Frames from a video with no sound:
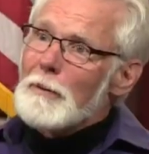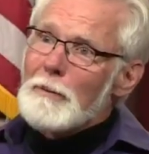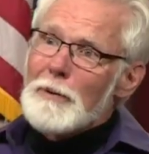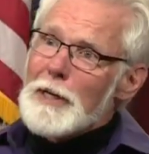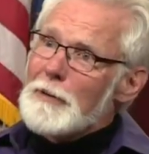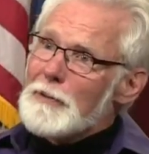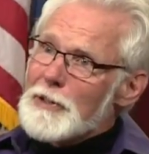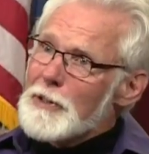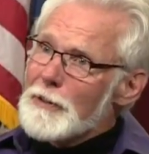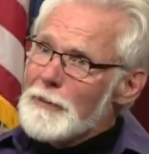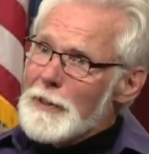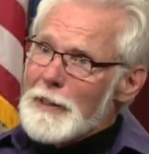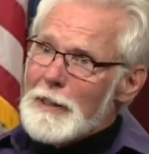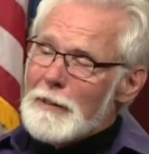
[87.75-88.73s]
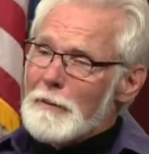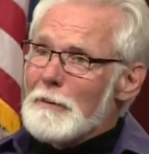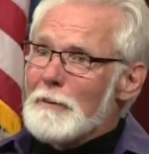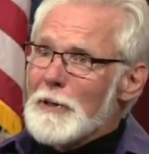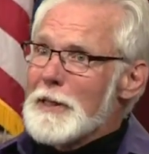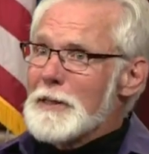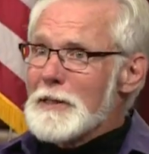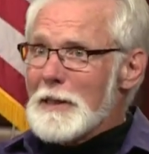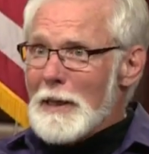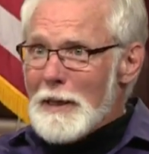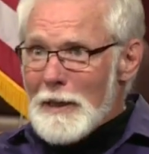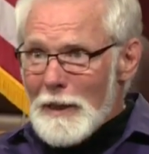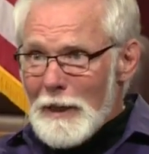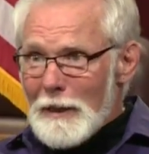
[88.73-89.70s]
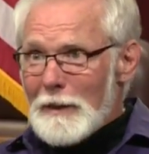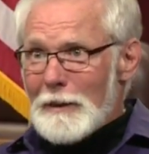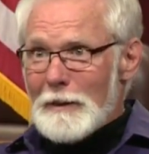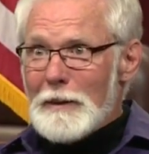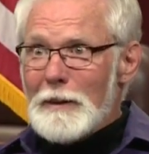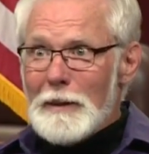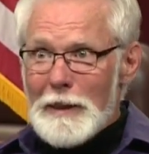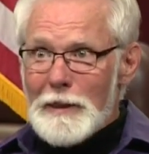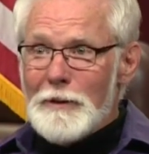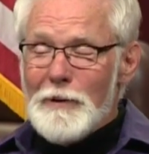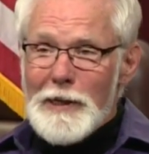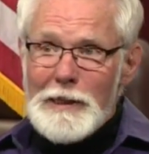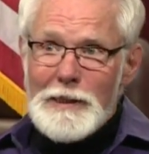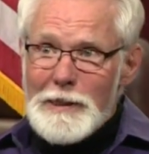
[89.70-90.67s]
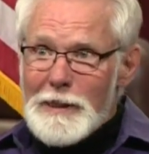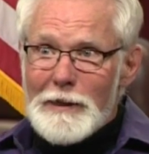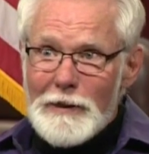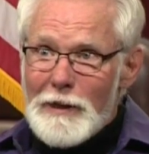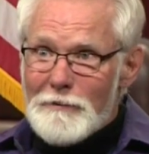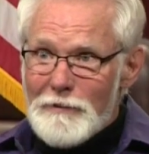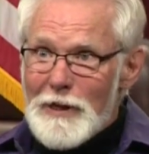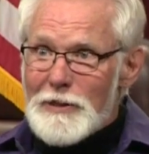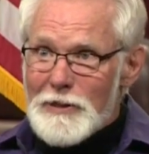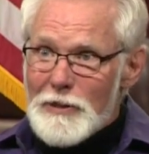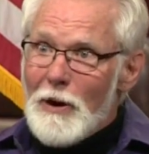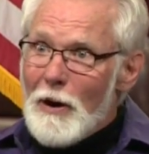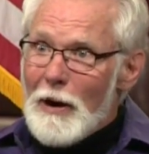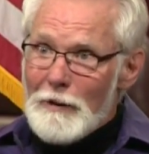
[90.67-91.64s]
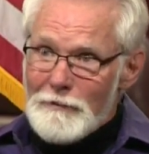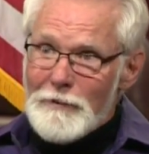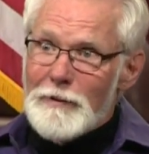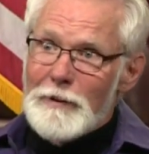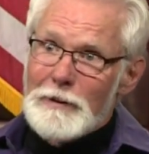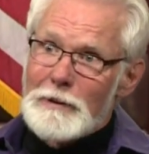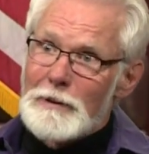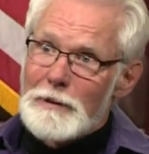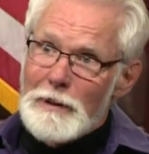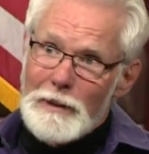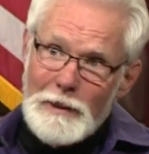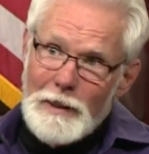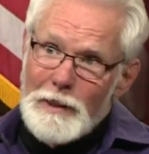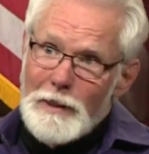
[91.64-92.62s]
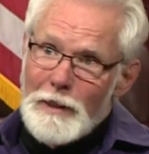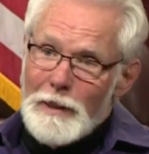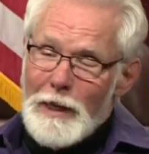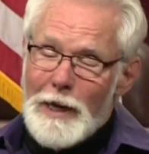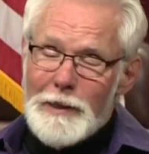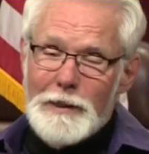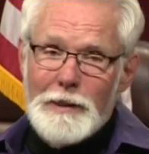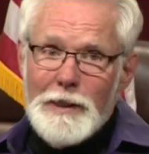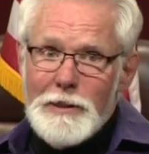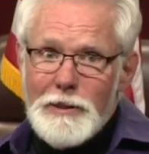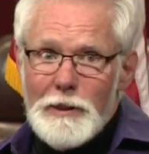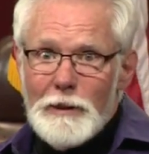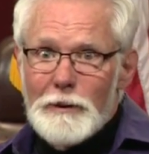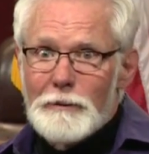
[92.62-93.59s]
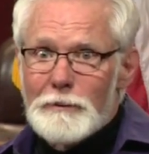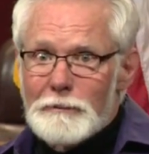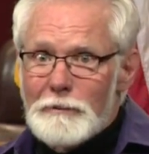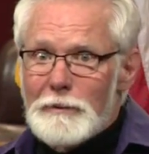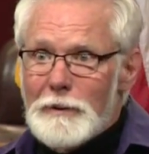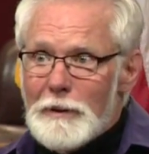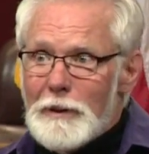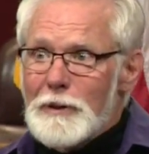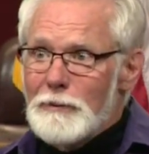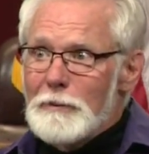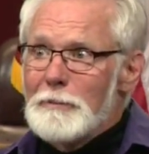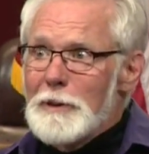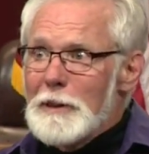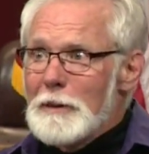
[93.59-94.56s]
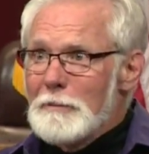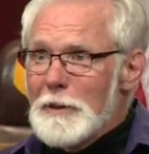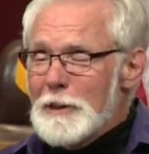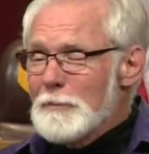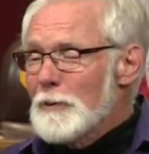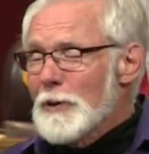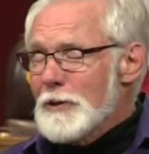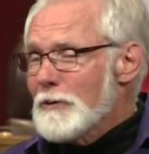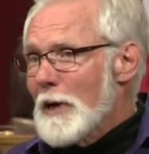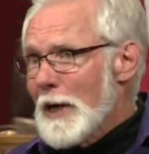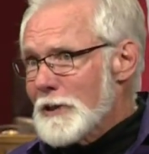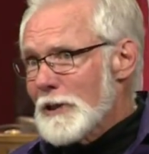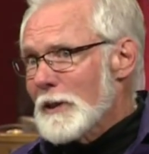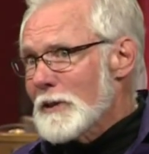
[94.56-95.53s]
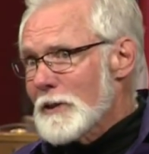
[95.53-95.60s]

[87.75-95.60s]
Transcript: What he was doing was getting ready to take that vest off. Had he done so, this would be a much more tragic